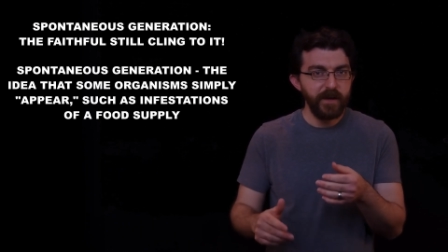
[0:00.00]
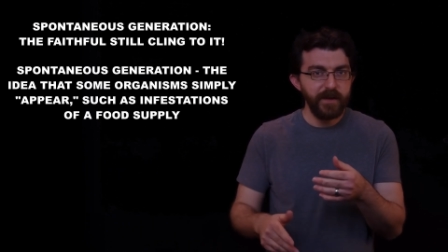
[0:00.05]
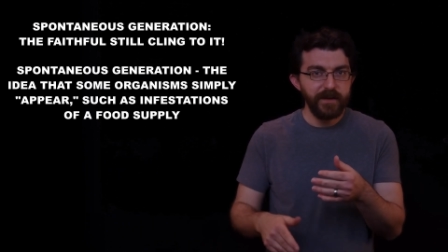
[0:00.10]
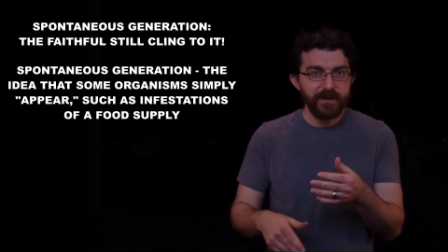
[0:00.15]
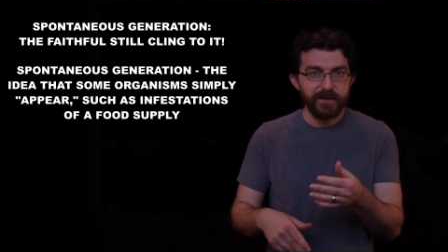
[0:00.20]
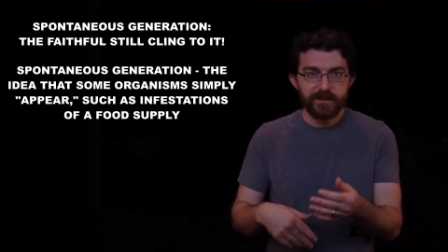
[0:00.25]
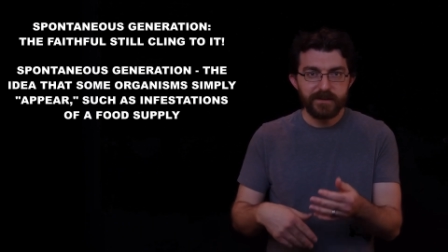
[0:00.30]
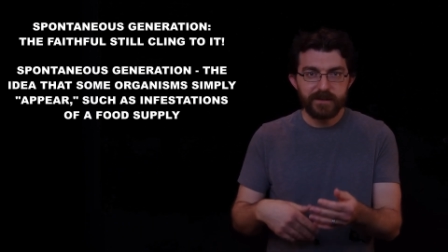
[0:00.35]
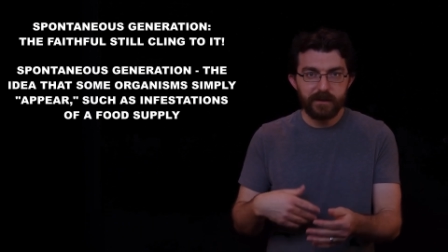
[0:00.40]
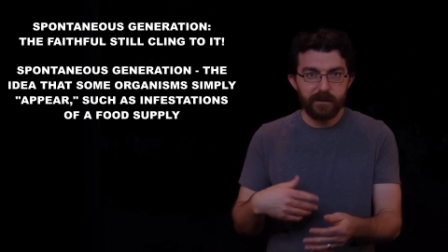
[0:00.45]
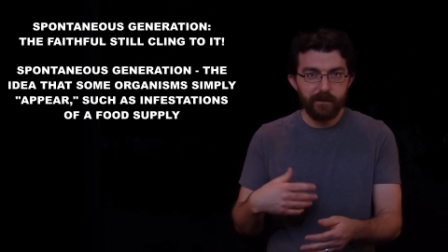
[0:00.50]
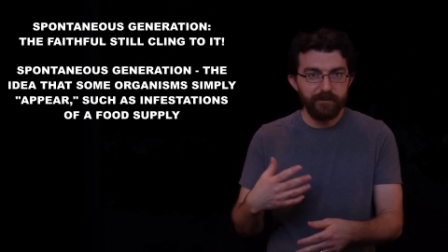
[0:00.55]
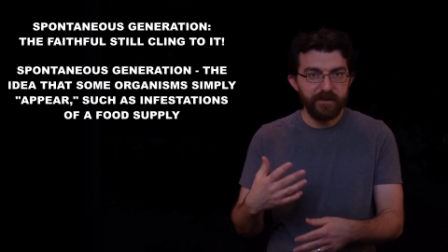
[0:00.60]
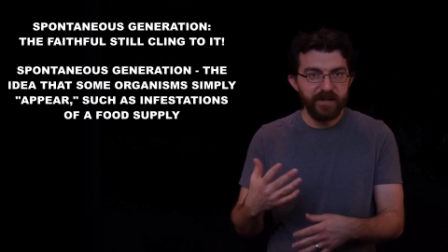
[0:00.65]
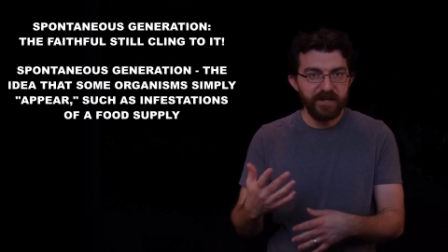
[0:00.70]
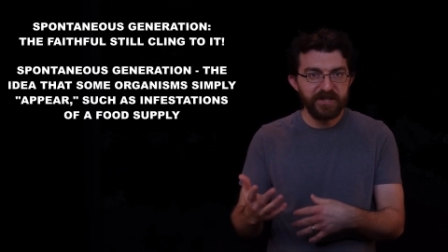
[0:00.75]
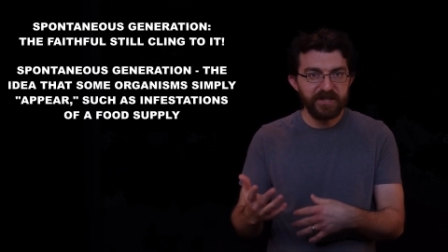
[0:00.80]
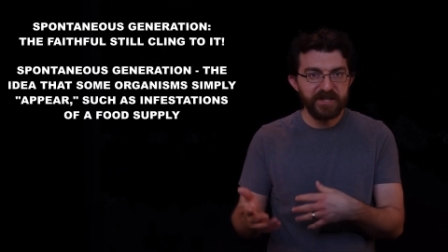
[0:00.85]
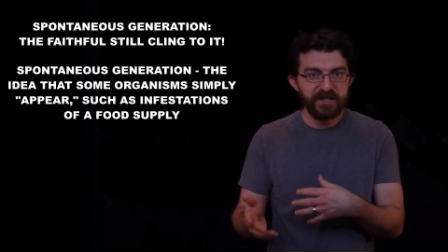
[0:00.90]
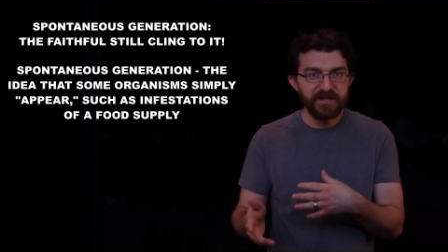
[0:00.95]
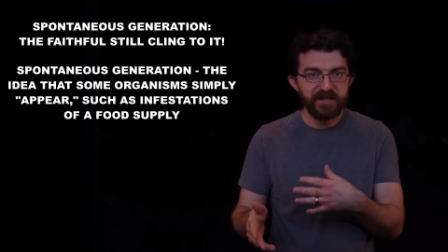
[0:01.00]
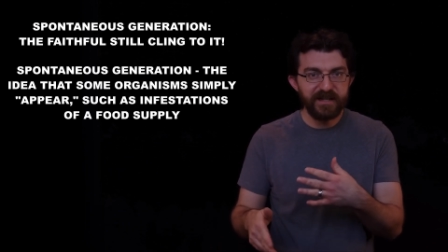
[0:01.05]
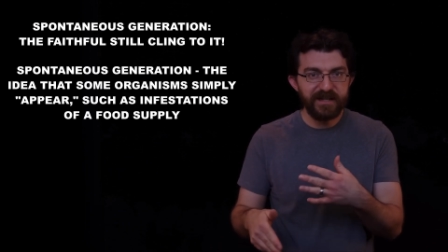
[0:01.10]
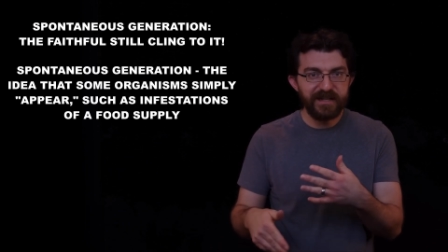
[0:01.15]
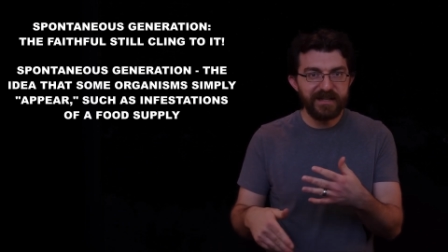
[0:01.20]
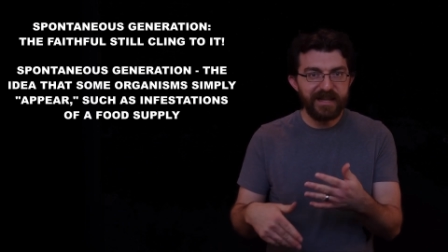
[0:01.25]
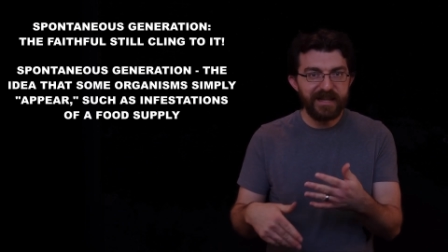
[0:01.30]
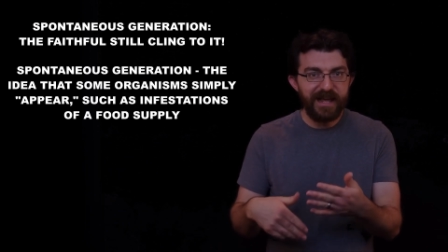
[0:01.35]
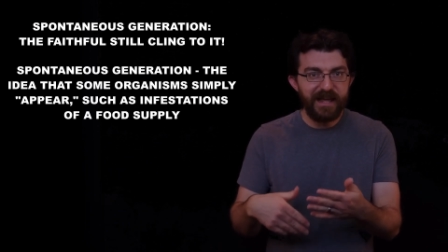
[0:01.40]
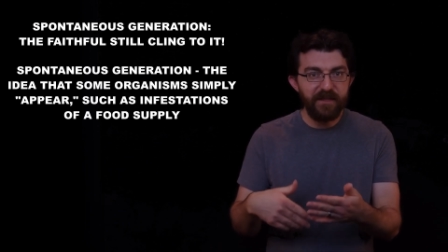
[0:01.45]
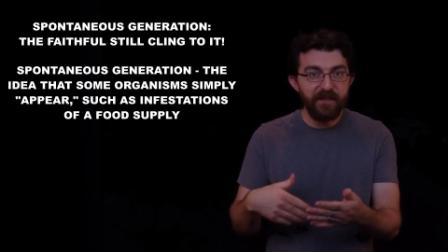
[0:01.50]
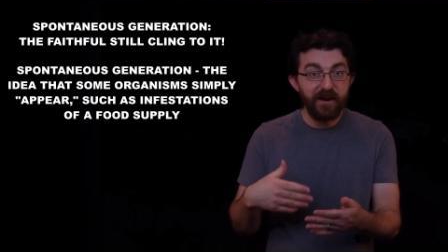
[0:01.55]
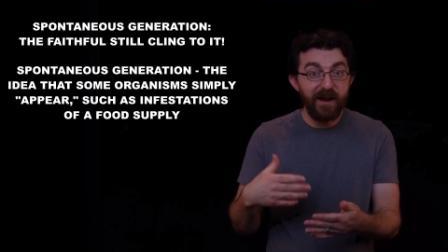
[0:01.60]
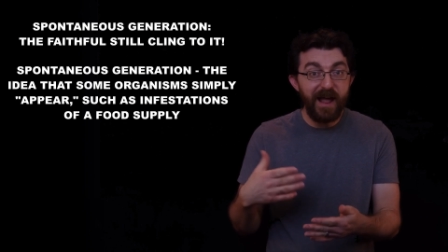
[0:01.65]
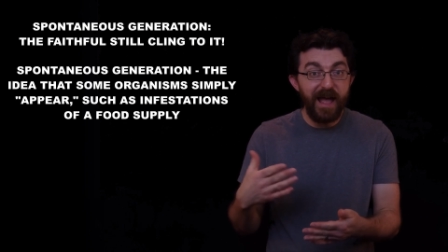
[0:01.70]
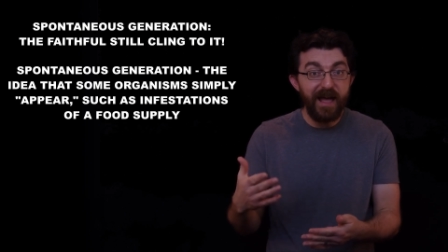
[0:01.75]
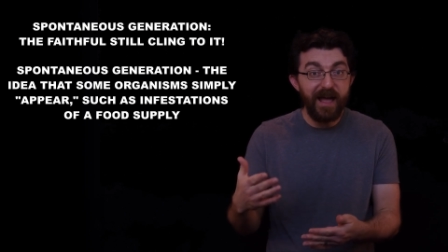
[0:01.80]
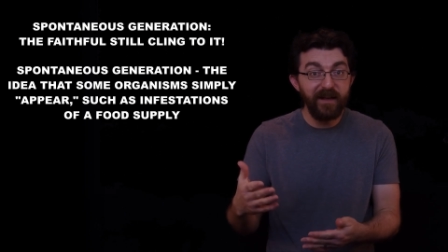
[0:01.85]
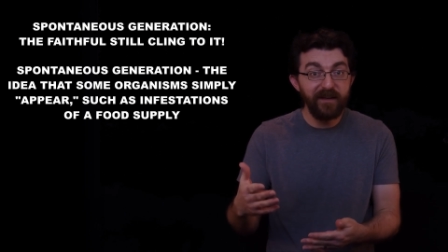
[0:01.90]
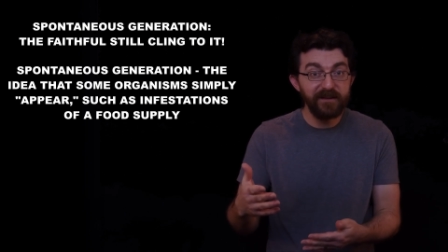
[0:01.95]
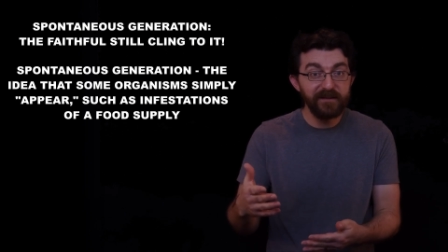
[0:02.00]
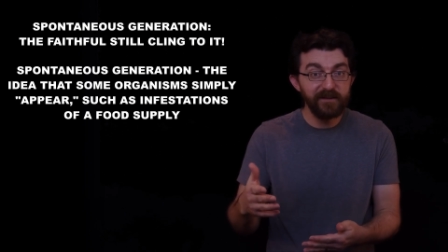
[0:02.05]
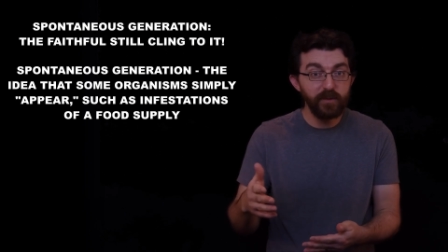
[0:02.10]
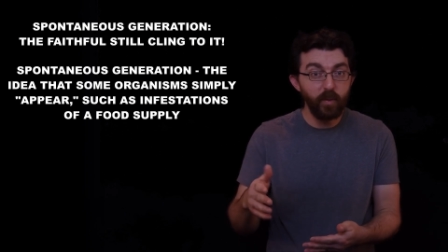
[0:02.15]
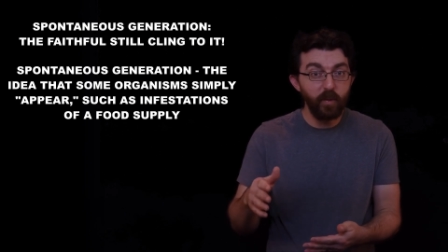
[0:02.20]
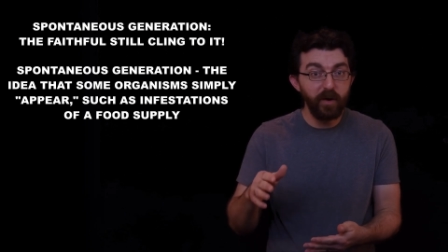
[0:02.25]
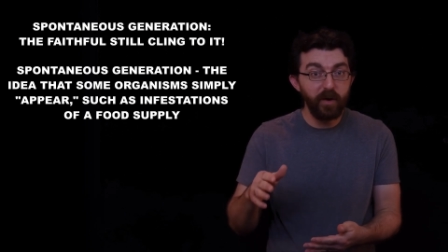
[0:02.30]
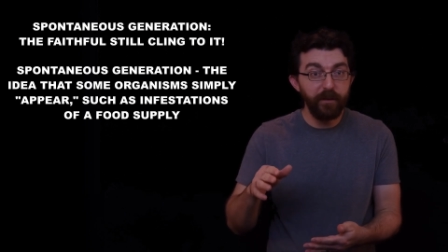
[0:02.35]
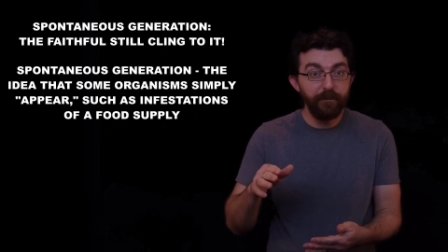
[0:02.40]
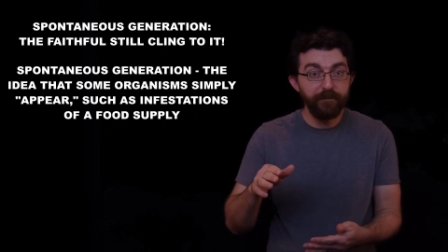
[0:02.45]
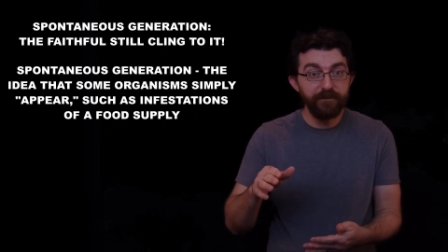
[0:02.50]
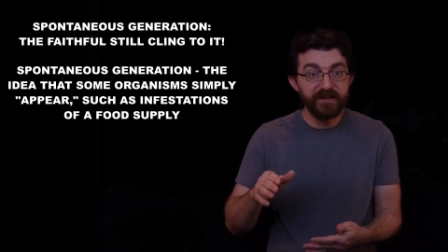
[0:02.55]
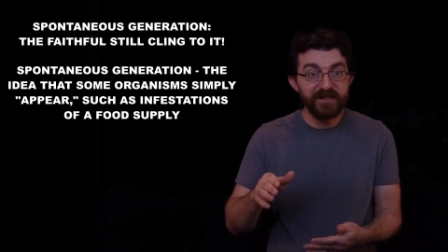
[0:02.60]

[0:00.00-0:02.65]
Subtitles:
surreptitiously lay their eggs or